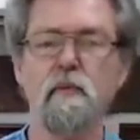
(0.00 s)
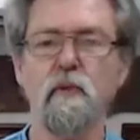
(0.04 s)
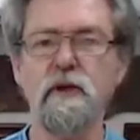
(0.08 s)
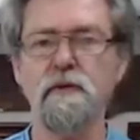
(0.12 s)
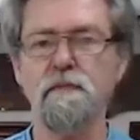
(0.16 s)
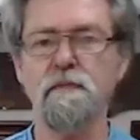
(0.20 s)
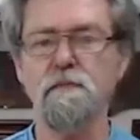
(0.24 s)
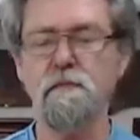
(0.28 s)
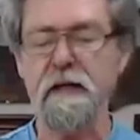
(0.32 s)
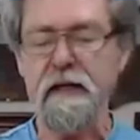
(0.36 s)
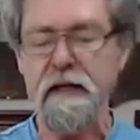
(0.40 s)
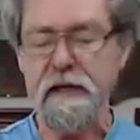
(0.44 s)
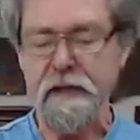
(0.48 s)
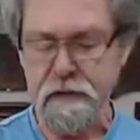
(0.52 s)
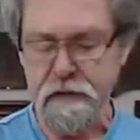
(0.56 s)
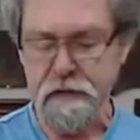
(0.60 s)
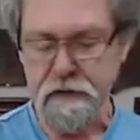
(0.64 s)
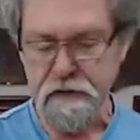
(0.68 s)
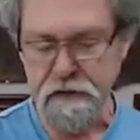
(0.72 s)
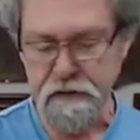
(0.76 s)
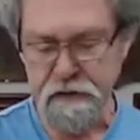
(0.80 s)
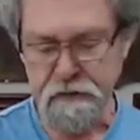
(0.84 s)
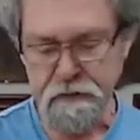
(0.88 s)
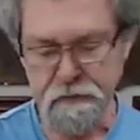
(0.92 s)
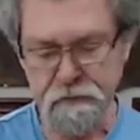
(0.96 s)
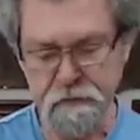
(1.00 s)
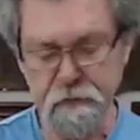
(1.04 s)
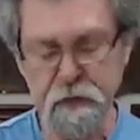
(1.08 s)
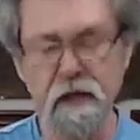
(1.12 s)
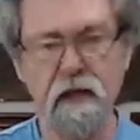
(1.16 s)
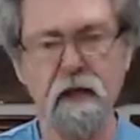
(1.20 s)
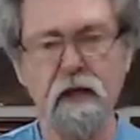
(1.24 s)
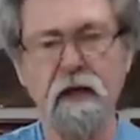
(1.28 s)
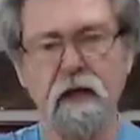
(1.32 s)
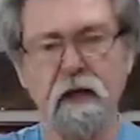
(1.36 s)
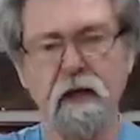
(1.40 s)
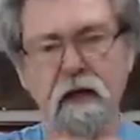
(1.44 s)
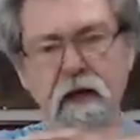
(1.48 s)
which means
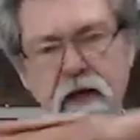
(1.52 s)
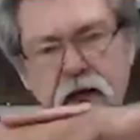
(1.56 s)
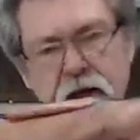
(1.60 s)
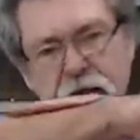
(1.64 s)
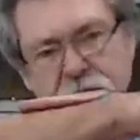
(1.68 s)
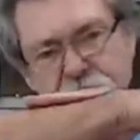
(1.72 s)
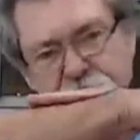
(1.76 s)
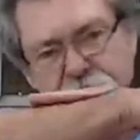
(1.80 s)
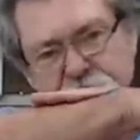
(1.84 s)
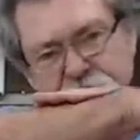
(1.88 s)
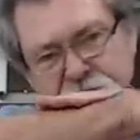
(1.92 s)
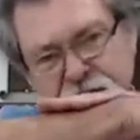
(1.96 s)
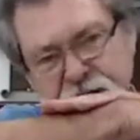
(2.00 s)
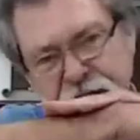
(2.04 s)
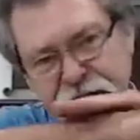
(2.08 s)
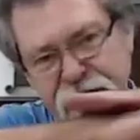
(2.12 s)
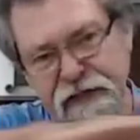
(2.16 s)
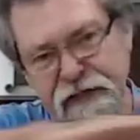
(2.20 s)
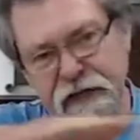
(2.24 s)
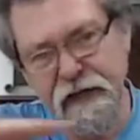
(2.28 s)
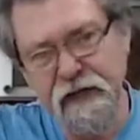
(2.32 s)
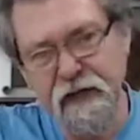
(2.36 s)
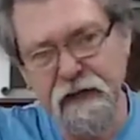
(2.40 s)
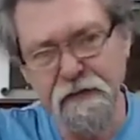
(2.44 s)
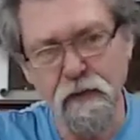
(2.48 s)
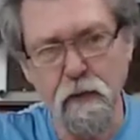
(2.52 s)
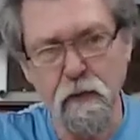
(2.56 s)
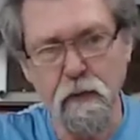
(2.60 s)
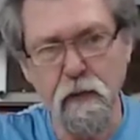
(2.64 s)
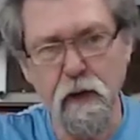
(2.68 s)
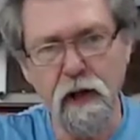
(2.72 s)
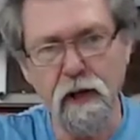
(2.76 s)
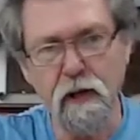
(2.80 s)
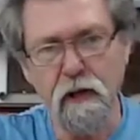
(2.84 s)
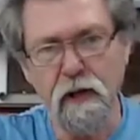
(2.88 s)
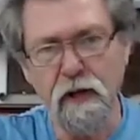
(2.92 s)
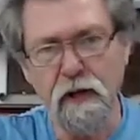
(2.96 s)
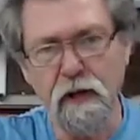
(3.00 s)
it's dead level
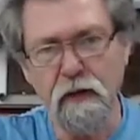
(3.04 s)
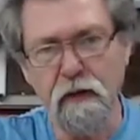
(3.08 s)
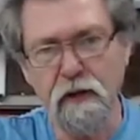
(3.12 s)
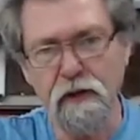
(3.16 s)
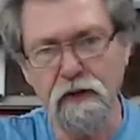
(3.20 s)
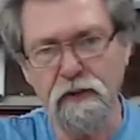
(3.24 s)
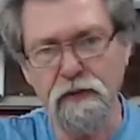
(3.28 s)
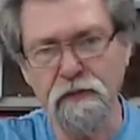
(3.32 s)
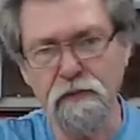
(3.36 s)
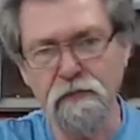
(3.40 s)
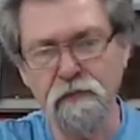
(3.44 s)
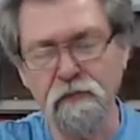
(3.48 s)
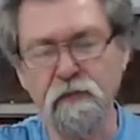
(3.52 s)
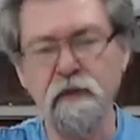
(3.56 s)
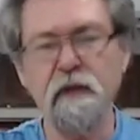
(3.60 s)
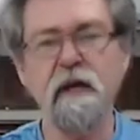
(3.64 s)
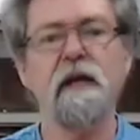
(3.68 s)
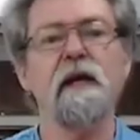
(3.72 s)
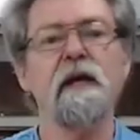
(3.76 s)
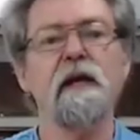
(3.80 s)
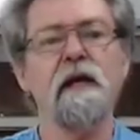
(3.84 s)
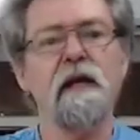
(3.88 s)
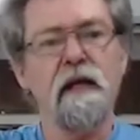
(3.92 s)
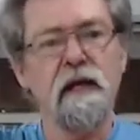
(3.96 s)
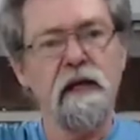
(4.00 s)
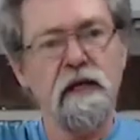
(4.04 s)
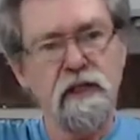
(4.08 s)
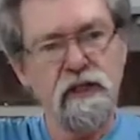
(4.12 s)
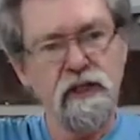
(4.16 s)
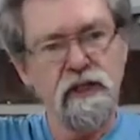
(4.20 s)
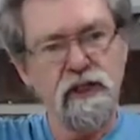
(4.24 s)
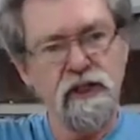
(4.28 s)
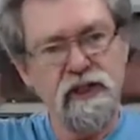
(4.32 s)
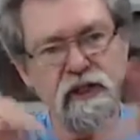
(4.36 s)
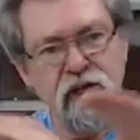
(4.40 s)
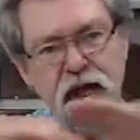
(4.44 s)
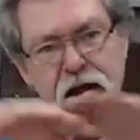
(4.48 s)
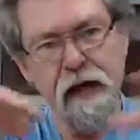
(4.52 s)
right the way across.
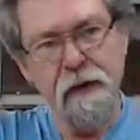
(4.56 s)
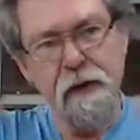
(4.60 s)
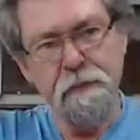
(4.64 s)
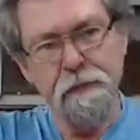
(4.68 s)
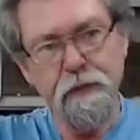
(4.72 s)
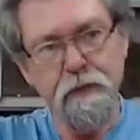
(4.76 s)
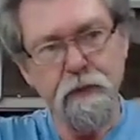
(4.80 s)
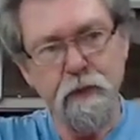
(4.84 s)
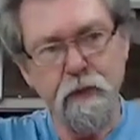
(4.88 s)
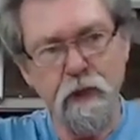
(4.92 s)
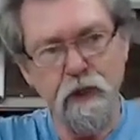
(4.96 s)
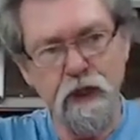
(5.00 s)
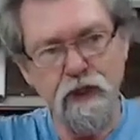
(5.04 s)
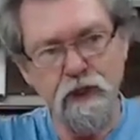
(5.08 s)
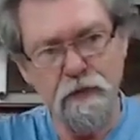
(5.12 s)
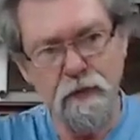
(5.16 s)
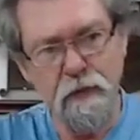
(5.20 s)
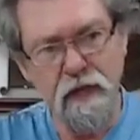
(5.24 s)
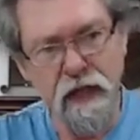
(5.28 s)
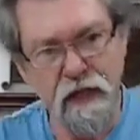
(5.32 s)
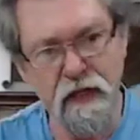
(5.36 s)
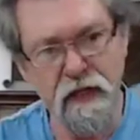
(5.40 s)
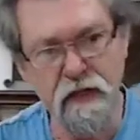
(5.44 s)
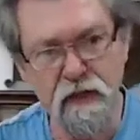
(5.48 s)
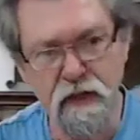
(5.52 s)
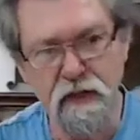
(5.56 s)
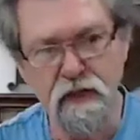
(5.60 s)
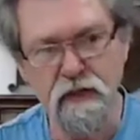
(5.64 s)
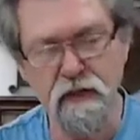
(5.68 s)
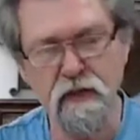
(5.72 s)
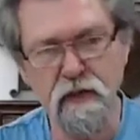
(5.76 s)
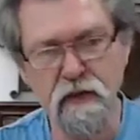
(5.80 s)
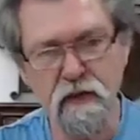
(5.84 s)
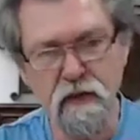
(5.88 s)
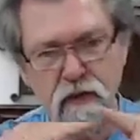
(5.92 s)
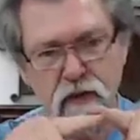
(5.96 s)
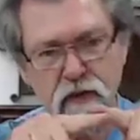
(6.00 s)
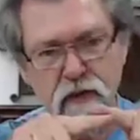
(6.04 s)
Sharp, crisp
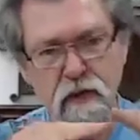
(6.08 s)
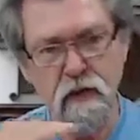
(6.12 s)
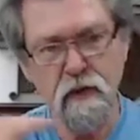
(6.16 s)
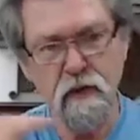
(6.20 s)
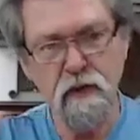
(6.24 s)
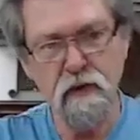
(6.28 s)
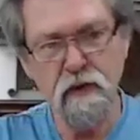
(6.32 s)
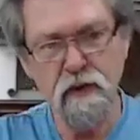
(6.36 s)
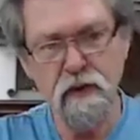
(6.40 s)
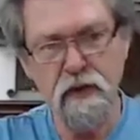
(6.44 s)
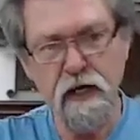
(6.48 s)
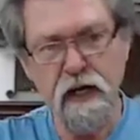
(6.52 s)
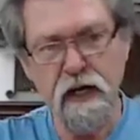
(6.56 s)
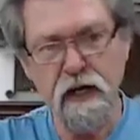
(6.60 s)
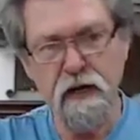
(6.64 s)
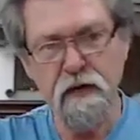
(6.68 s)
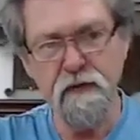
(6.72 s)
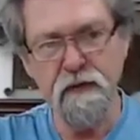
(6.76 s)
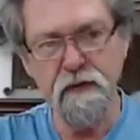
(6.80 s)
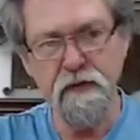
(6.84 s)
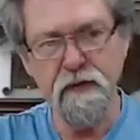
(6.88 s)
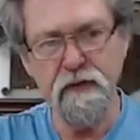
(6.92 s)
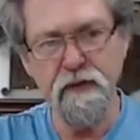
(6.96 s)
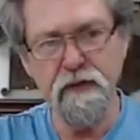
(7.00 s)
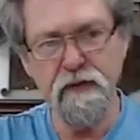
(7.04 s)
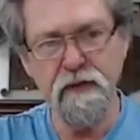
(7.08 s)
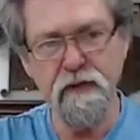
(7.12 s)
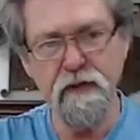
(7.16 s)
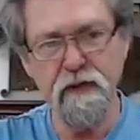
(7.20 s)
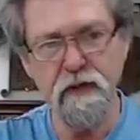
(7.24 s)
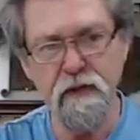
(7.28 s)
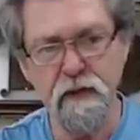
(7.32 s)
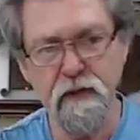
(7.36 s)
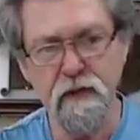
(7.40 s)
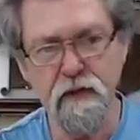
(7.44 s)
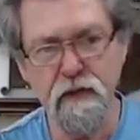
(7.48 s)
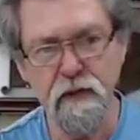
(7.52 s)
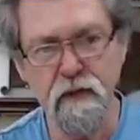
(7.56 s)
edges. So none of
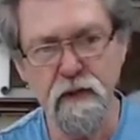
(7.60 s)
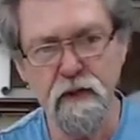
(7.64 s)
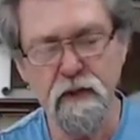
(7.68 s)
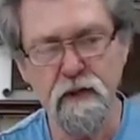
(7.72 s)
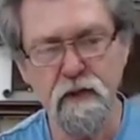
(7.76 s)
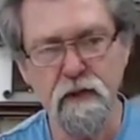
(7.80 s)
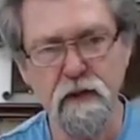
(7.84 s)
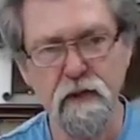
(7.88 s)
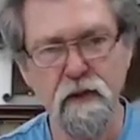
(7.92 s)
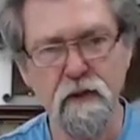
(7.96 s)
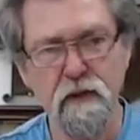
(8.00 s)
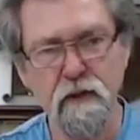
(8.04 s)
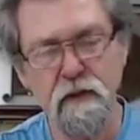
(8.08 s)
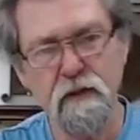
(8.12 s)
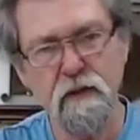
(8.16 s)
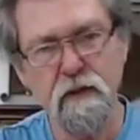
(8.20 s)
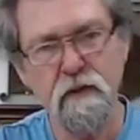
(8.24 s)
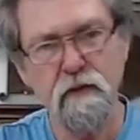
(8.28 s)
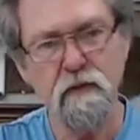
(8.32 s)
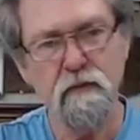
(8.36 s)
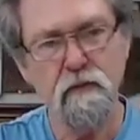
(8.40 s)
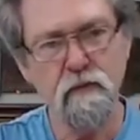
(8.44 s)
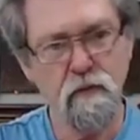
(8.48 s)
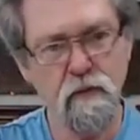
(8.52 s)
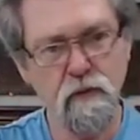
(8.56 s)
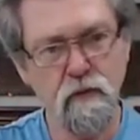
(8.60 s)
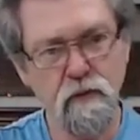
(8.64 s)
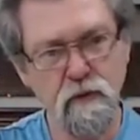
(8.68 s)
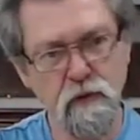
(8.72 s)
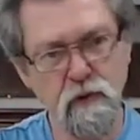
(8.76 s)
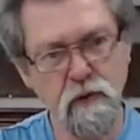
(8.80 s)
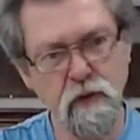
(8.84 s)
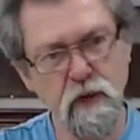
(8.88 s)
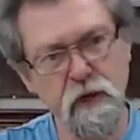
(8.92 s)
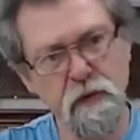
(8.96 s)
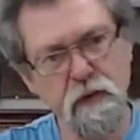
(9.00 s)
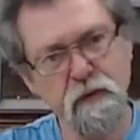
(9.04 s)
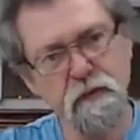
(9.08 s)
this
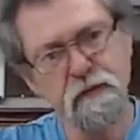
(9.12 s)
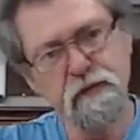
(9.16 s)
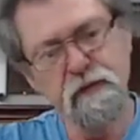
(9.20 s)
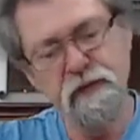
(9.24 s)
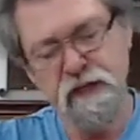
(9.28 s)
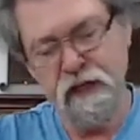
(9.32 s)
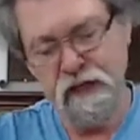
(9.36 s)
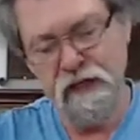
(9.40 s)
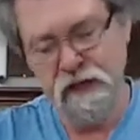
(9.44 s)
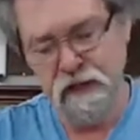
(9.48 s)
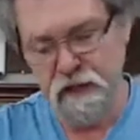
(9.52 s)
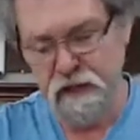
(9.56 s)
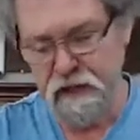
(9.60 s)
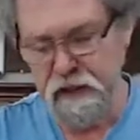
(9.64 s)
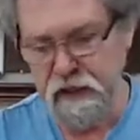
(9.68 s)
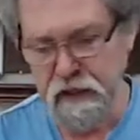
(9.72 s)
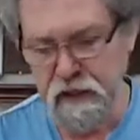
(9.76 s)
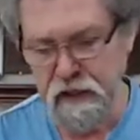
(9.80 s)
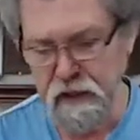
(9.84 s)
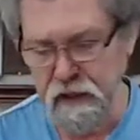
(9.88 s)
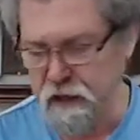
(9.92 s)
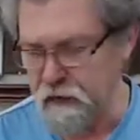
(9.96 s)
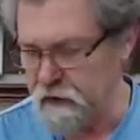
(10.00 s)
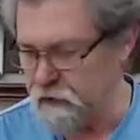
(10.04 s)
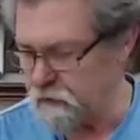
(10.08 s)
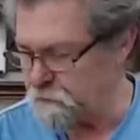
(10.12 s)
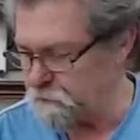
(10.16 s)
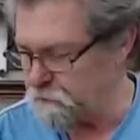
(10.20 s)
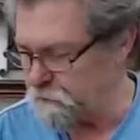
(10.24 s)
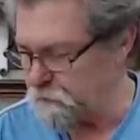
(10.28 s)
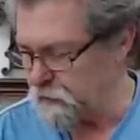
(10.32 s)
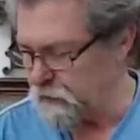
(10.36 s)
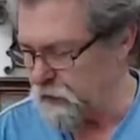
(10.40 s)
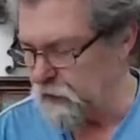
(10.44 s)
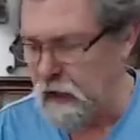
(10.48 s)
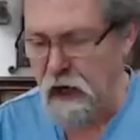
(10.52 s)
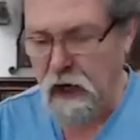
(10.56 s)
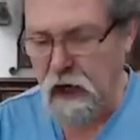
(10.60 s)
kind of dented in.
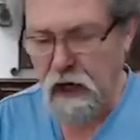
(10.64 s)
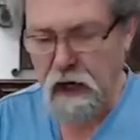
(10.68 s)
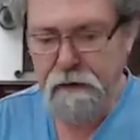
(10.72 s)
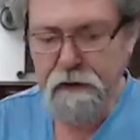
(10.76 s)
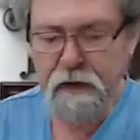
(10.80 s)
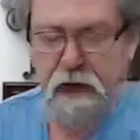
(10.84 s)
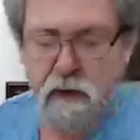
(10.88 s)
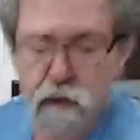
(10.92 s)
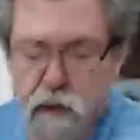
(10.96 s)
I'm